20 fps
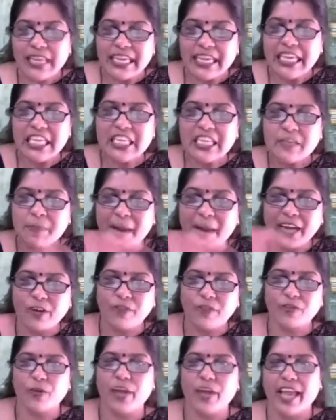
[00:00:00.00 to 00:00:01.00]
In spite
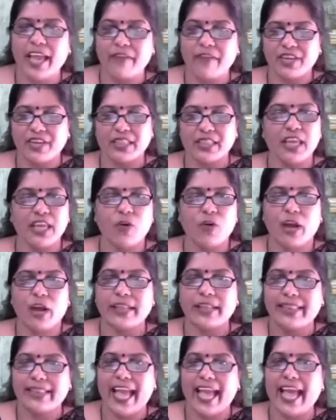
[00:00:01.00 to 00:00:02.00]
of doing everything, you are
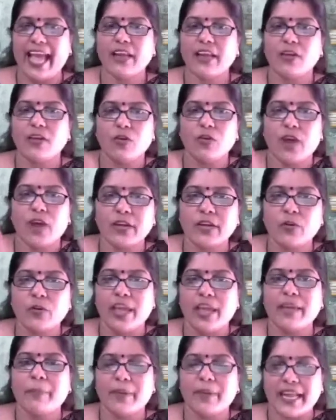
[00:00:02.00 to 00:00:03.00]
there, you are
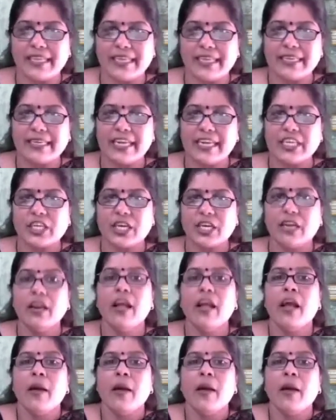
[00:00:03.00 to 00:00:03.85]
doing presentation,